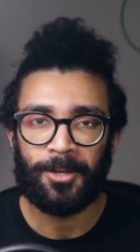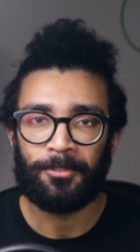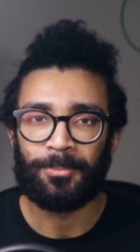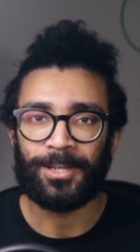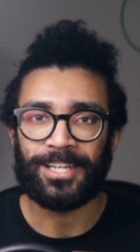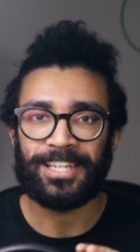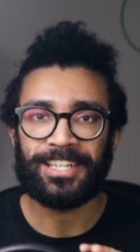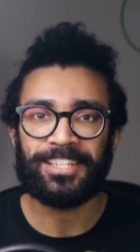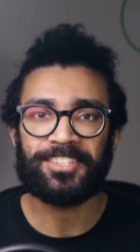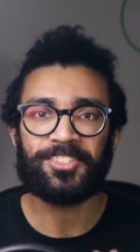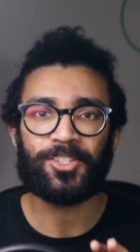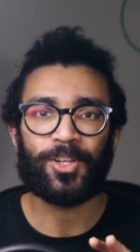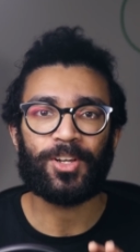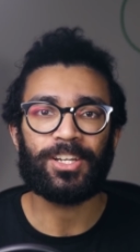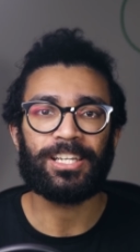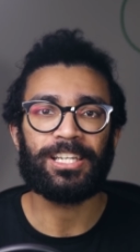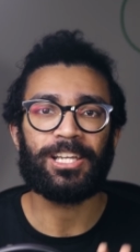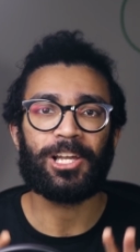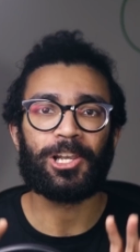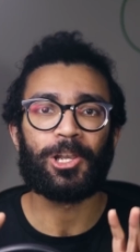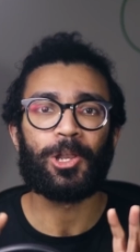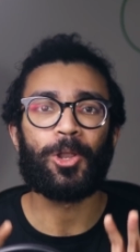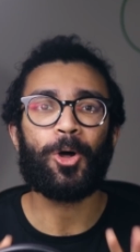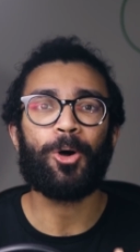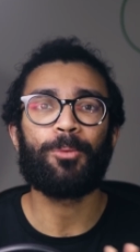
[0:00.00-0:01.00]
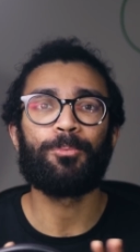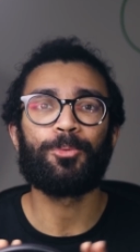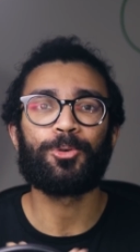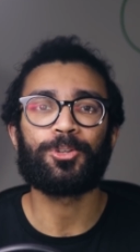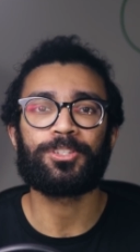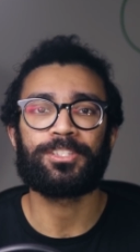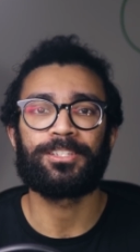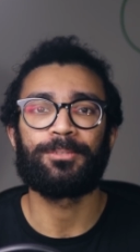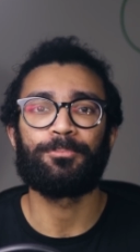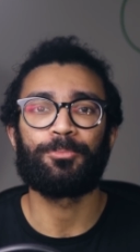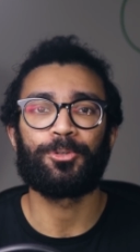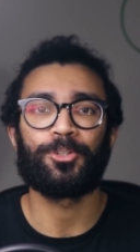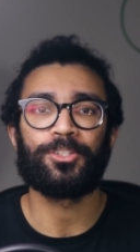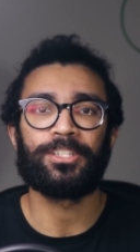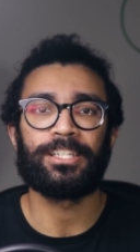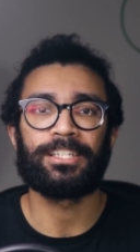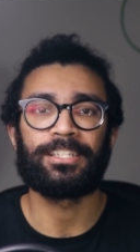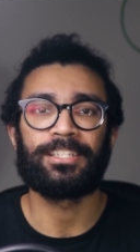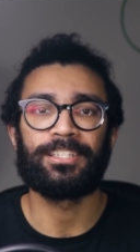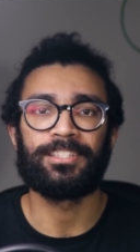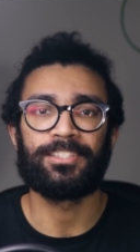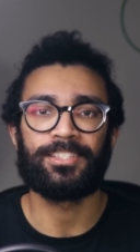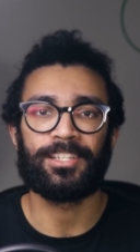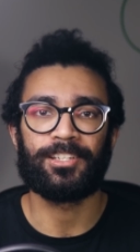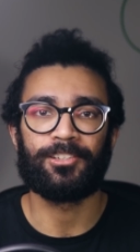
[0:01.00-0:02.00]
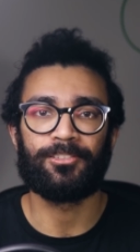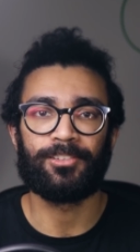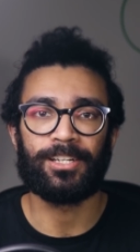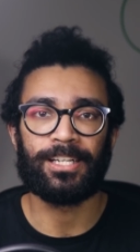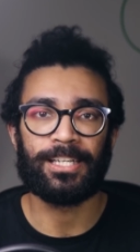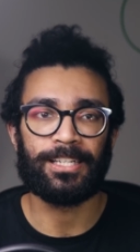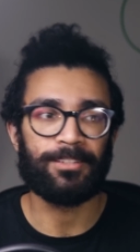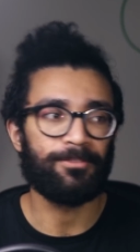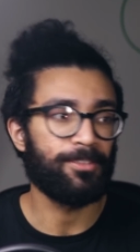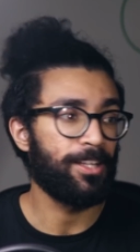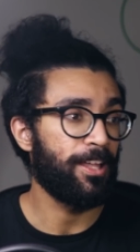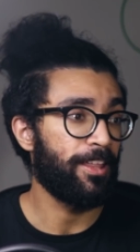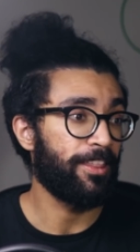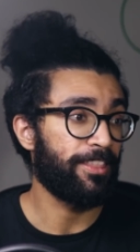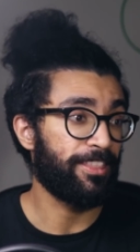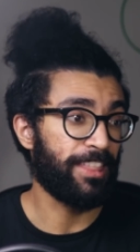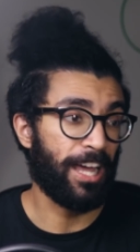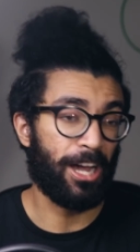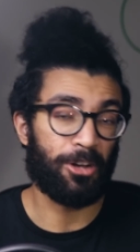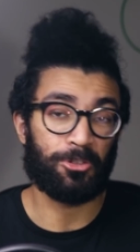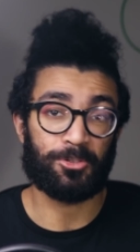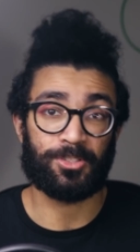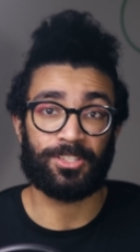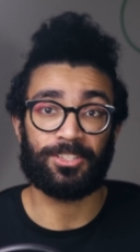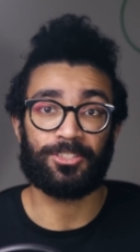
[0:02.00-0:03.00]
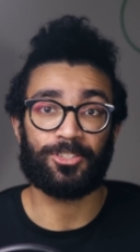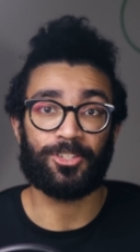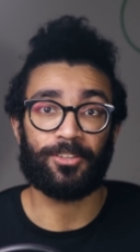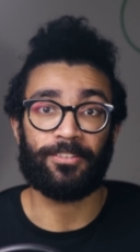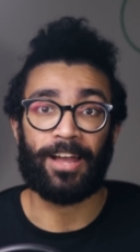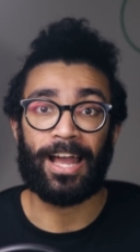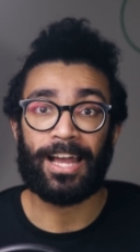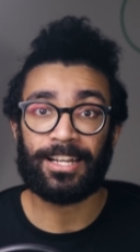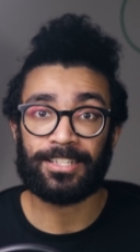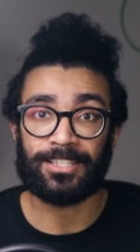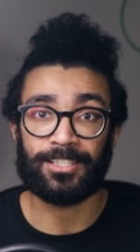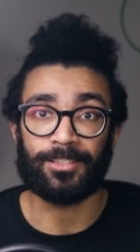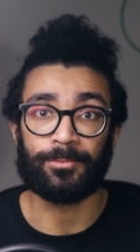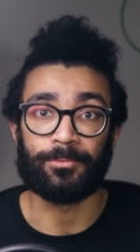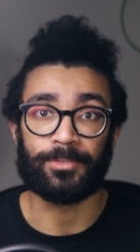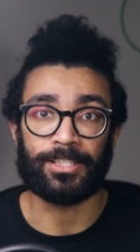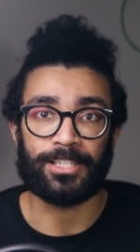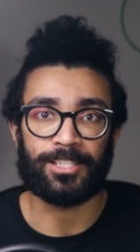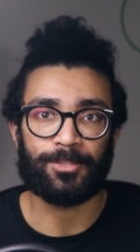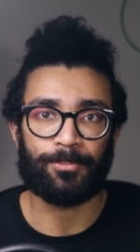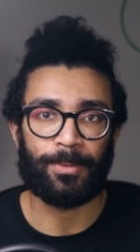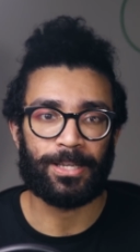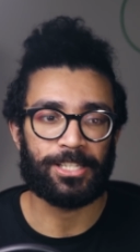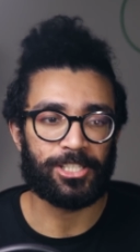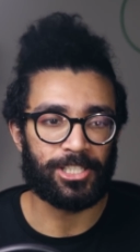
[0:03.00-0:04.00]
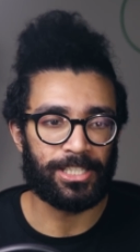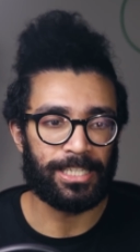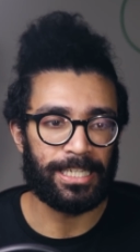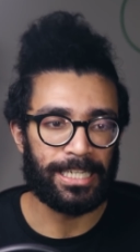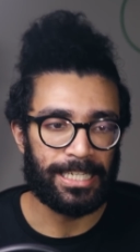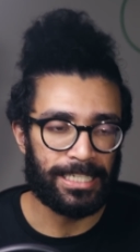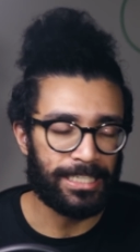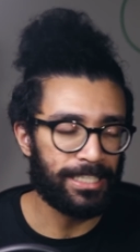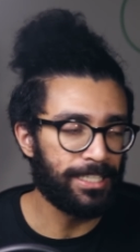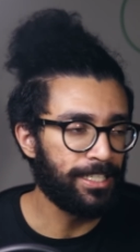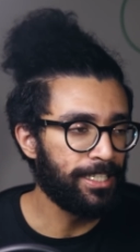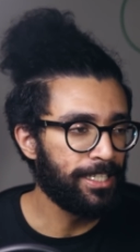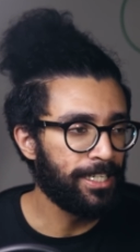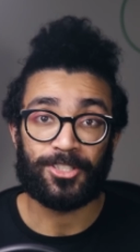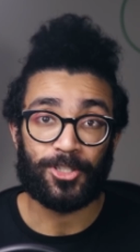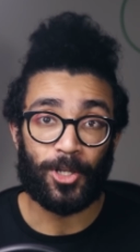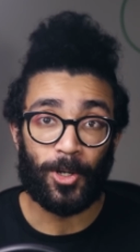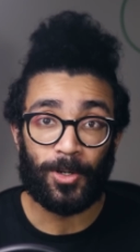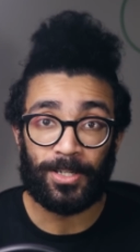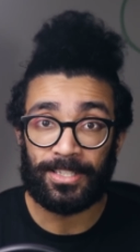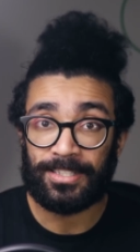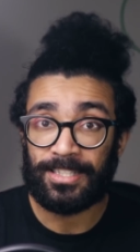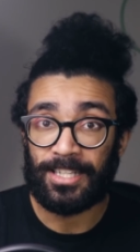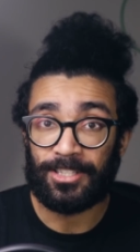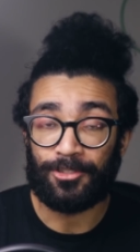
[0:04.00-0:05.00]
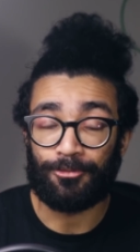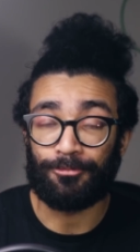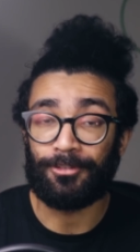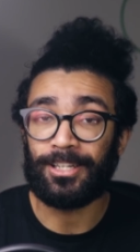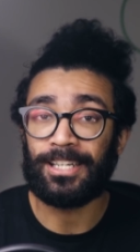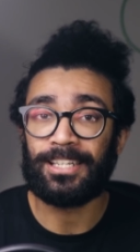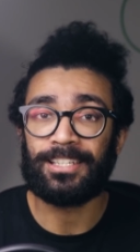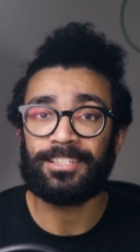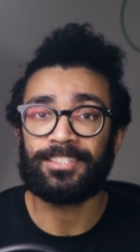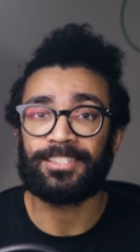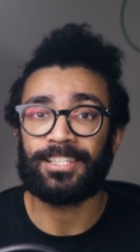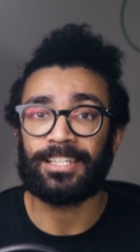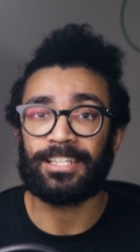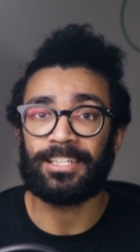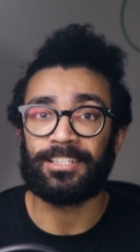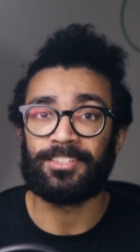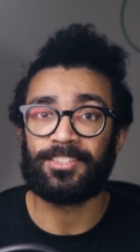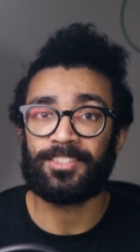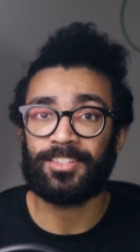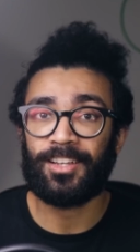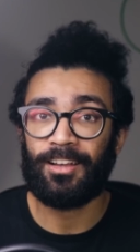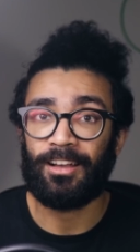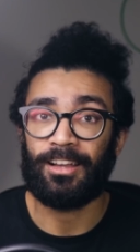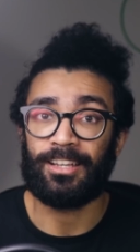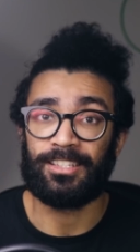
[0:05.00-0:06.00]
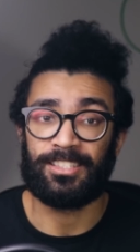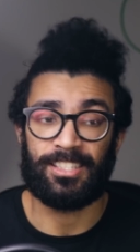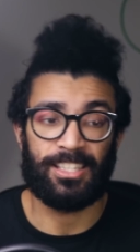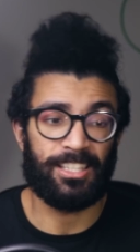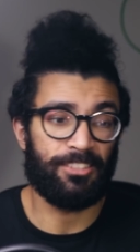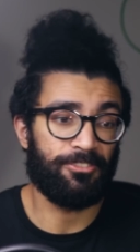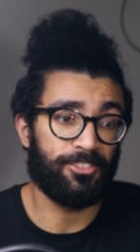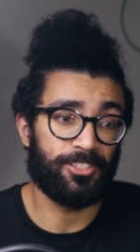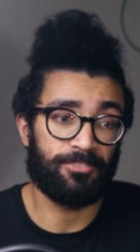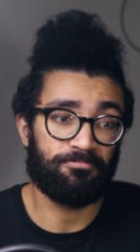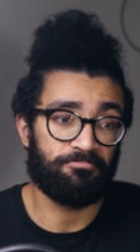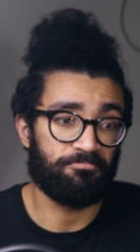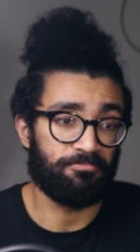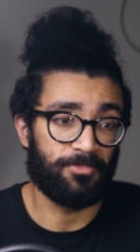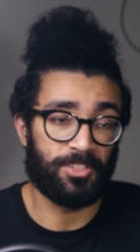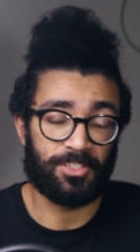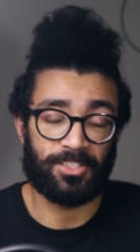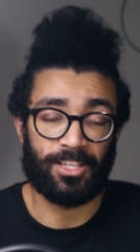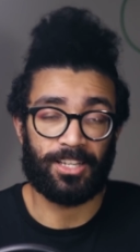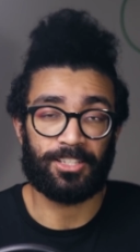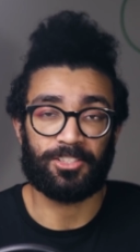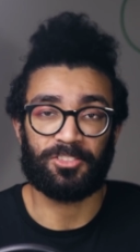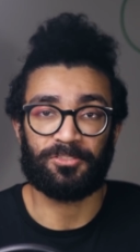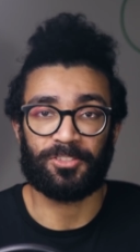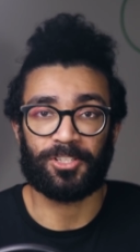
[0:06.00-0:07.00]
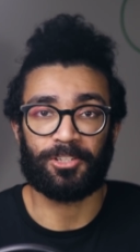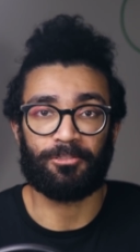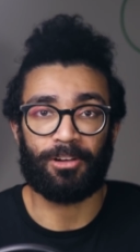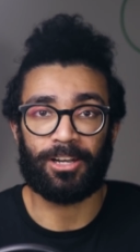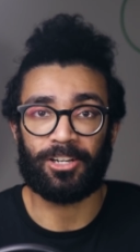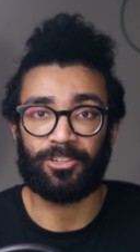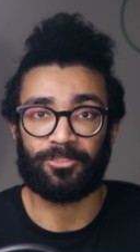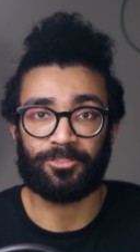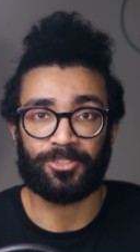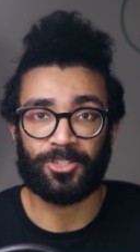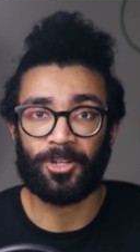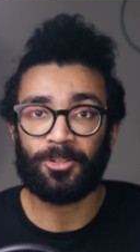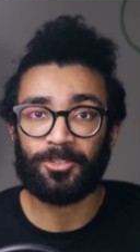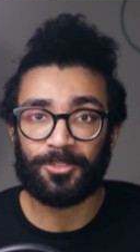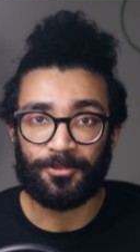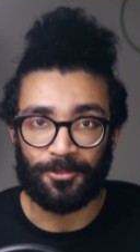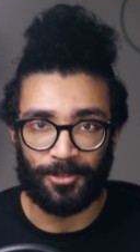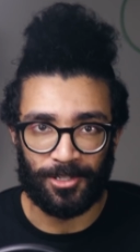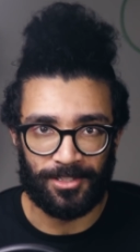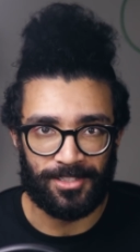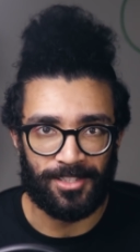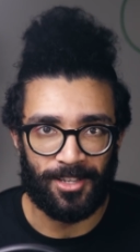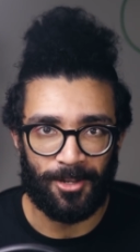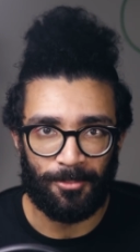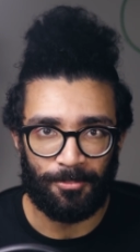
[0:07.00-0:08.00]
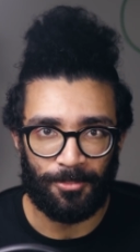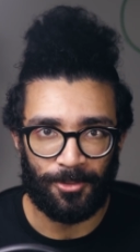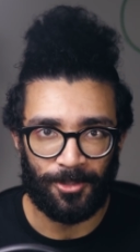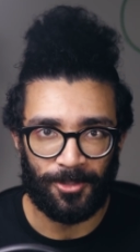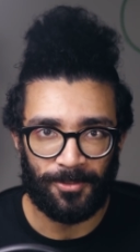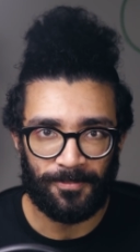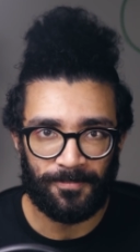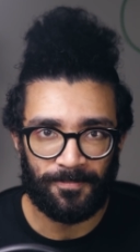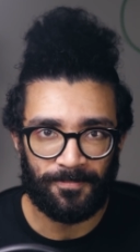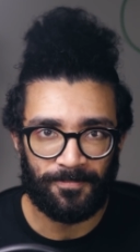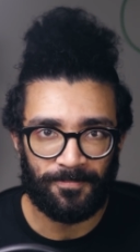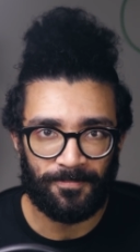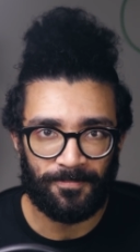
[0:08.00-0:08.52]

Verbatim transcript: but it is certainly a lot more simple than considering thousands of atoms, especially in a solid that's realistic in size, even the size of a grain of salt, for example.